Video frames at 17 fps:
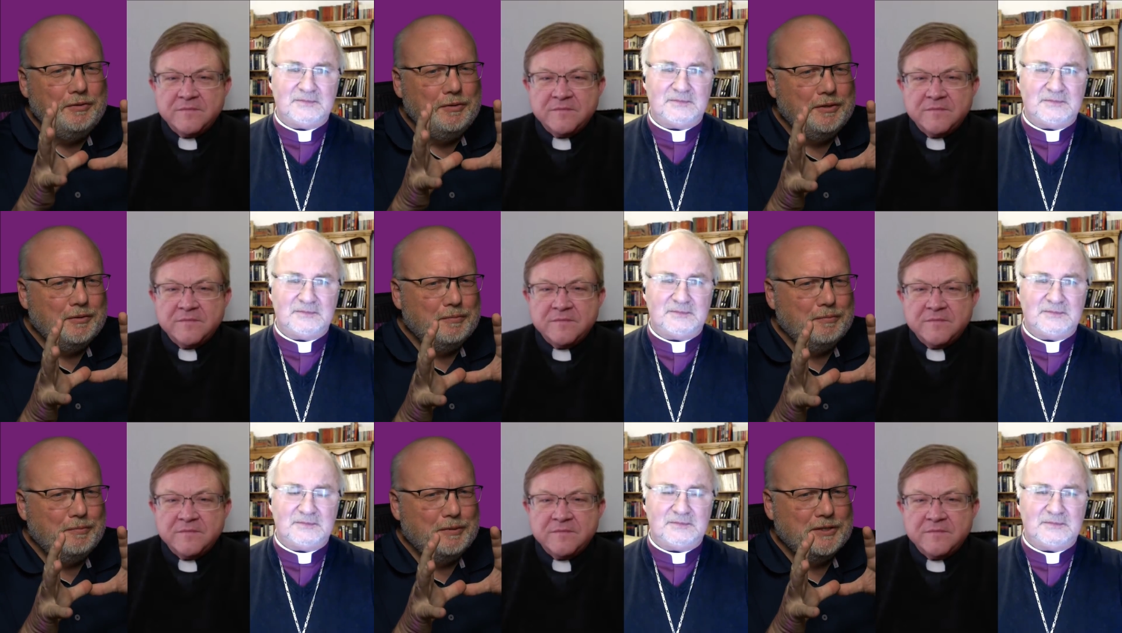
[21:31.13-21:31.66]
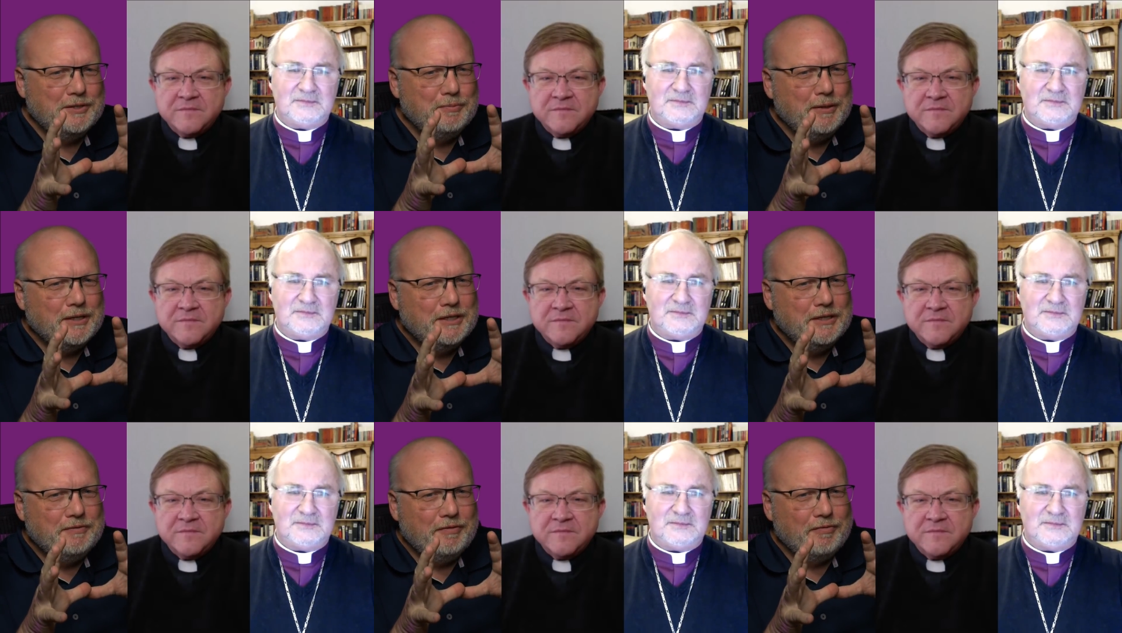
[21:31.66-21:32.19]
Speaker 1: you the
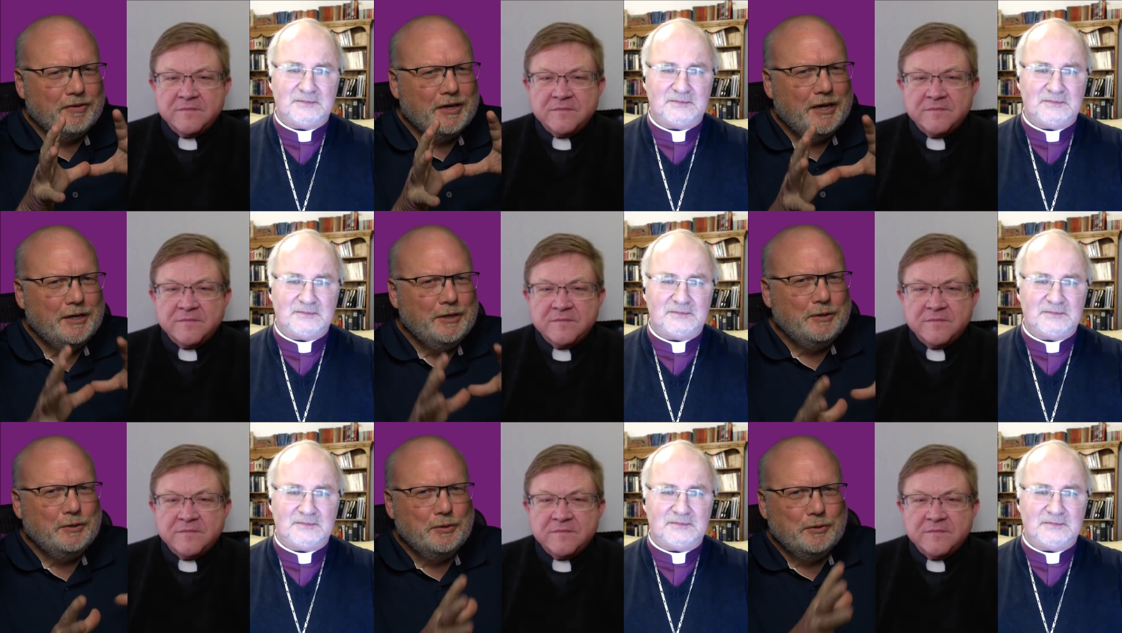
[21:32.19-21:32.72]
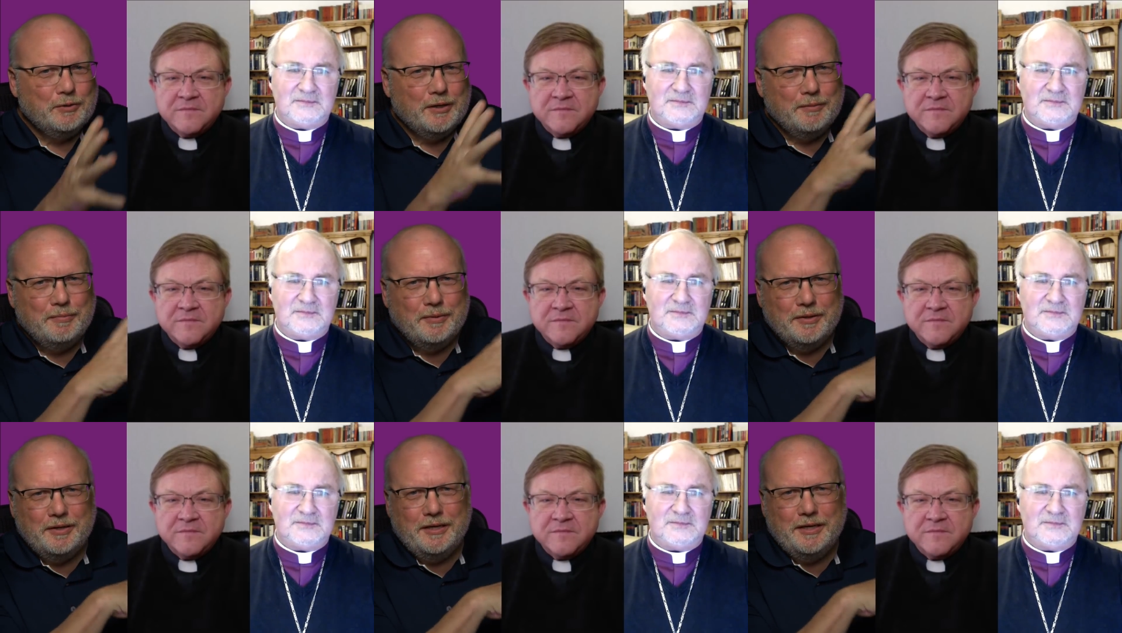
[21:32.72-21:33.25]
perspective of a guy who grew up
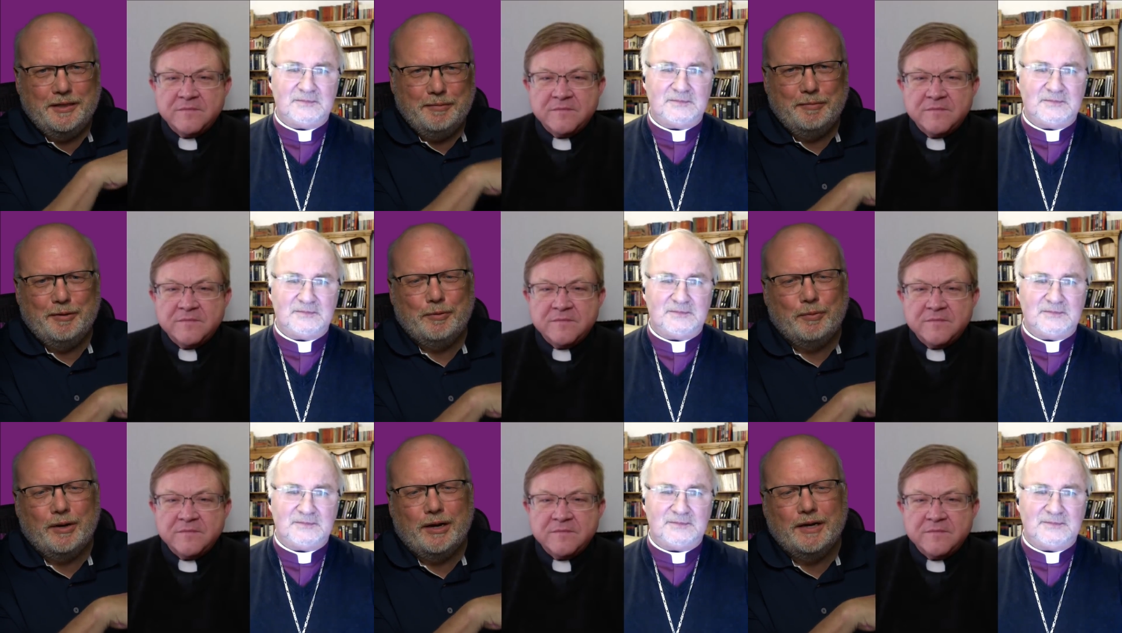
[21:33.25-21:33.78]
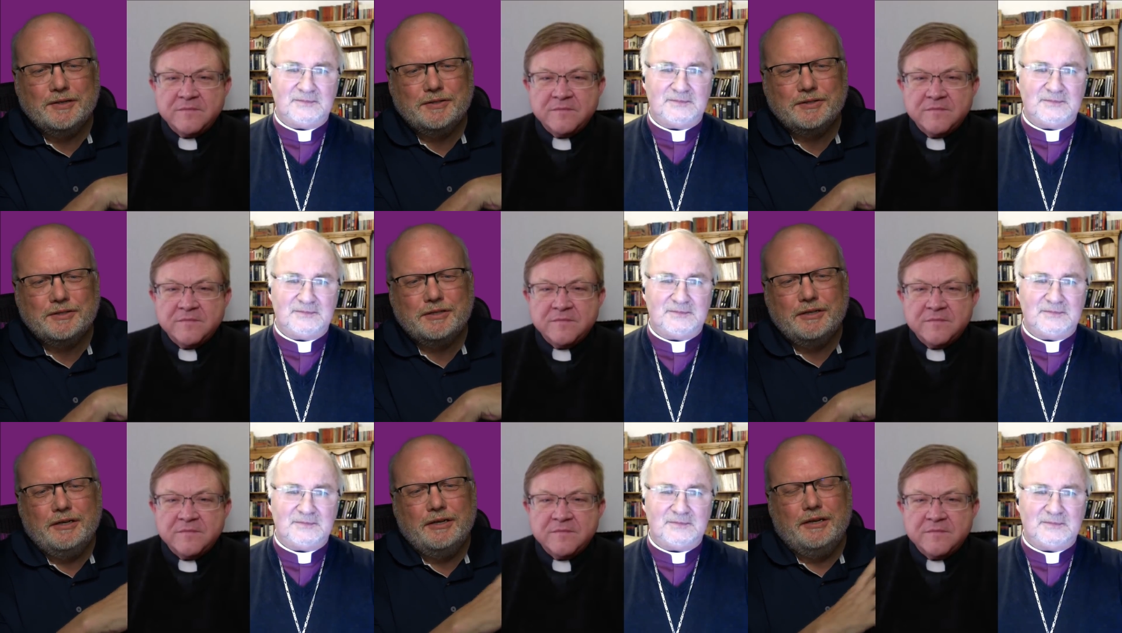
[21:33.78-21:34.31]
in, in the Midwest.